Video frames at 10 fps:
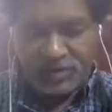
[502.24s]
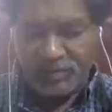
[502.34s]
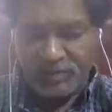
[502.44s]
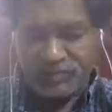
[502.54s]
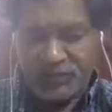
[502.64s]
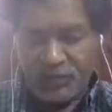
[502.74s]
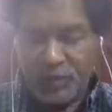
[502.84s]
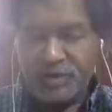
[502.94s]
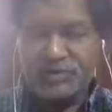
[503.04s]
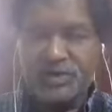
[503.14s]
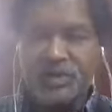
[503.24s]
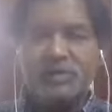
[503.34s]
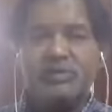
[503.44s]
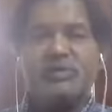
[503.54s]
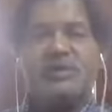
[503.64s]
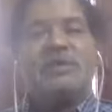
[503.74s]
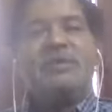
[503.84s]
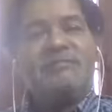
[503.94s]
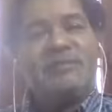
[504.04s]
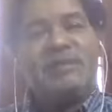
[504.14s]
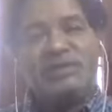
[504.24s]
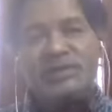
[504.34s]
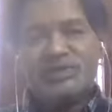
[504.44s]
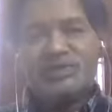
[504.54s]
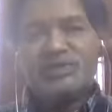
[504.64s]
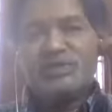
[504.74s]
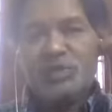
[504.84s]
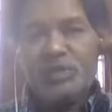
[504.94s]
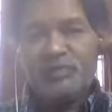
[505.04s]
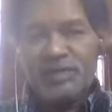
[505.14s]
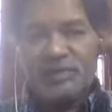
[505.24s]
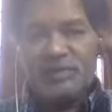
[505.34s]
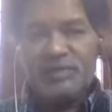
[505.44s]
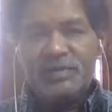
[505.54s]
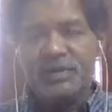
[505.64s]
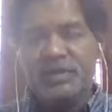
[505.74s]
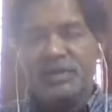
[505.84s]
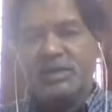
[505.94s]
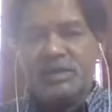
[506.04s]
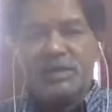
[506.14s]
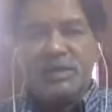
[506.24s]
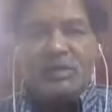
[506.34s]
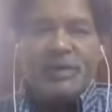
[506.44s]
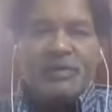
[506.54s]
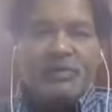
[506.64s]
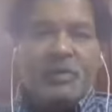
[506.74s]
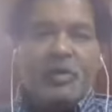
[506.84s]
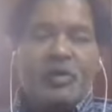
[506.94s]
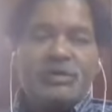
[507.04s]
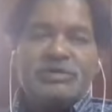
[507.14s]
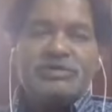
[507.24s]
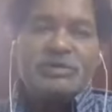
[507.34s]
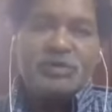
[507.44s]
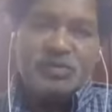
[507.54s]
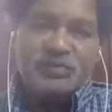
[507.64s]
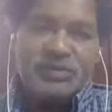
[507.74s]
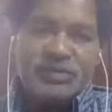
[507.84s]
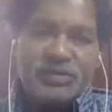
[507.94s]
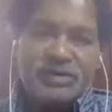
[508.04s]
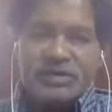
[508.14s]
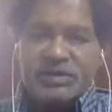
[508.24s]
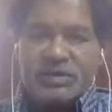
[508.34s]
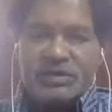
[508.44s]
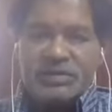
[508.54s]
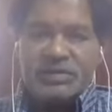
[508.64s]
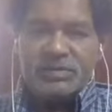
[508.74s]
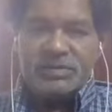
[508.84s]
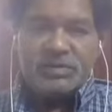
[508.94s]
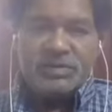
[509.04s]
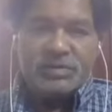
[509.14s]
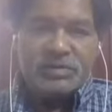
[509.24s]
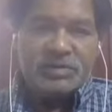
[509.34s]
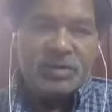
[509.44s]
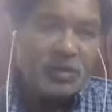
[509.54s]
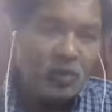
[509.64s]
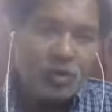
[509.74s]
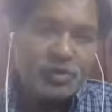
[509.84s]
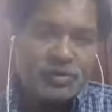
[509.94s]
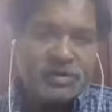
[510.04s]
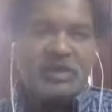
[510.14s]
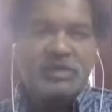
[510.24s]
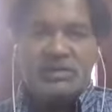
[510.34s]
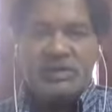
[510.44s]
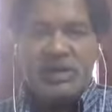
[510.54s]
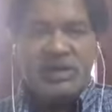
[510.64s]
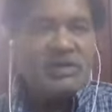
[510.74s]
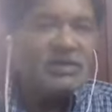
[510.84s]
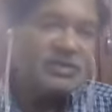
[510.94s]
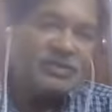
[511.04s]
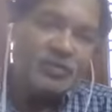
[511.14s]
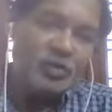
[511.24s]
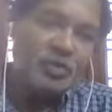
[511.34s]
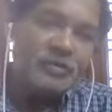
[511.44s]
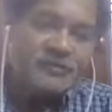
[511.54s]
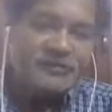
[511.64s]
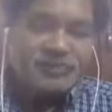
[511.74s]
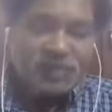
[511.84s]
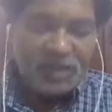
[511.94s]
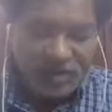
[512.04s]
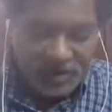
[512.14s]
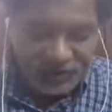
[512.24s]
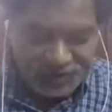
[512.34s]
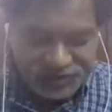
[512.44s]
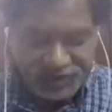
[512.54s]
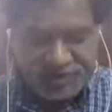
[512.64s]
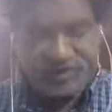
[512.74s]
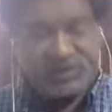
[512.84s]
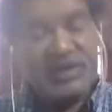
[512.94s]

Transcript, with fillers: Some of the points I have to tell in this topic. Okay. What are the topics that I want to tell? I will give you. First one is